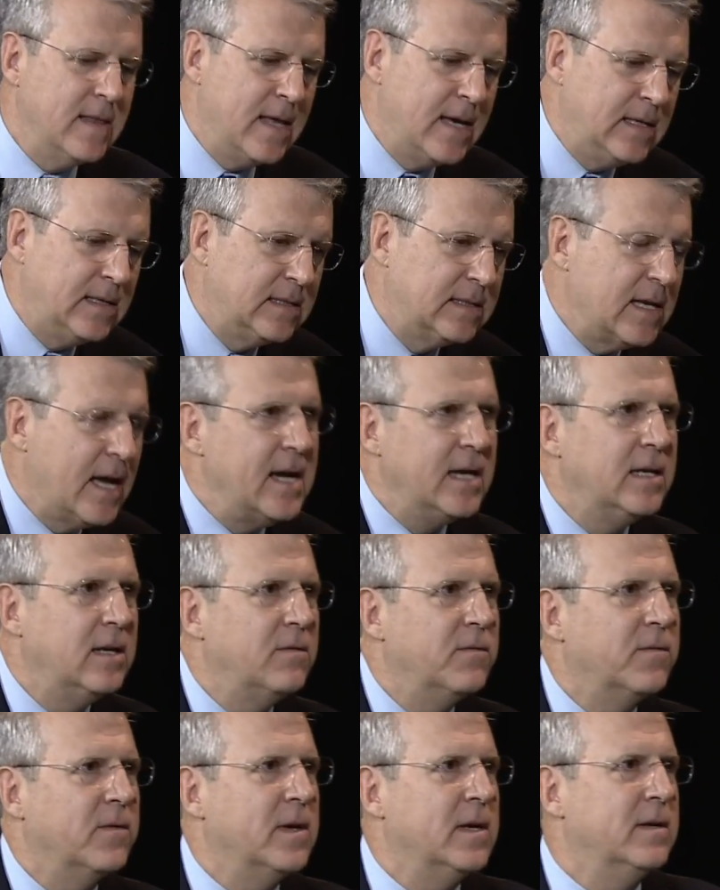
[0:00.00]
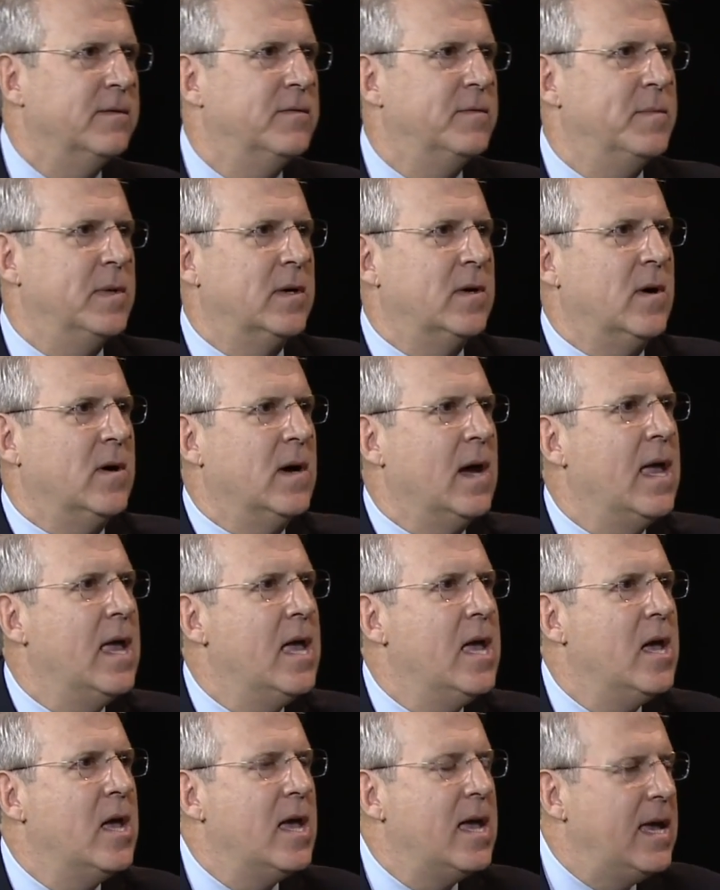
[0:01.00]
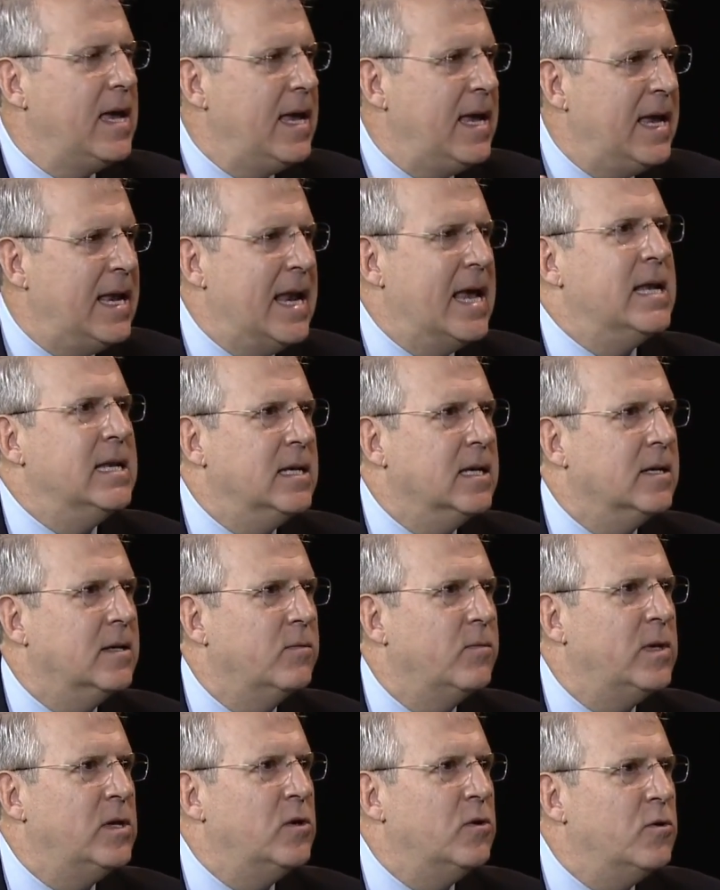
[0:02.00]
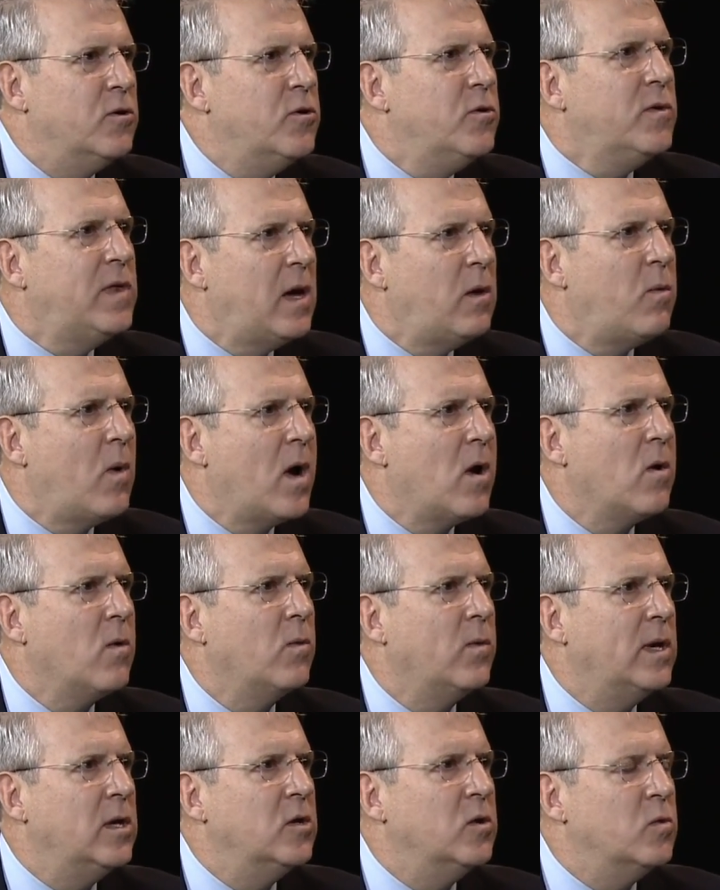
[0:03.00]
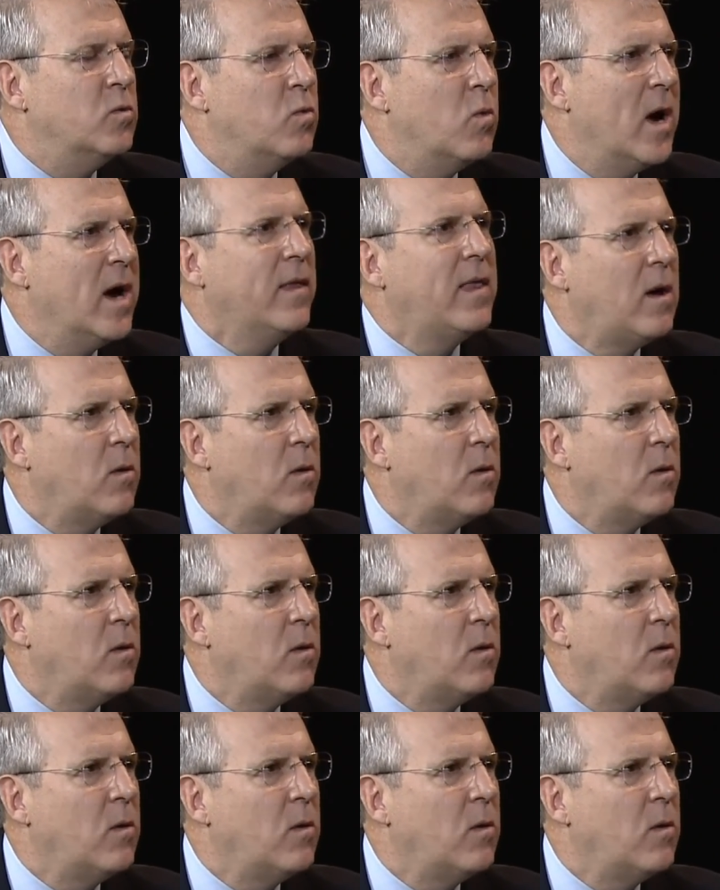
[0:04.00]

they signed in front of McCarthy. It ended. We knew who they were, we knew where they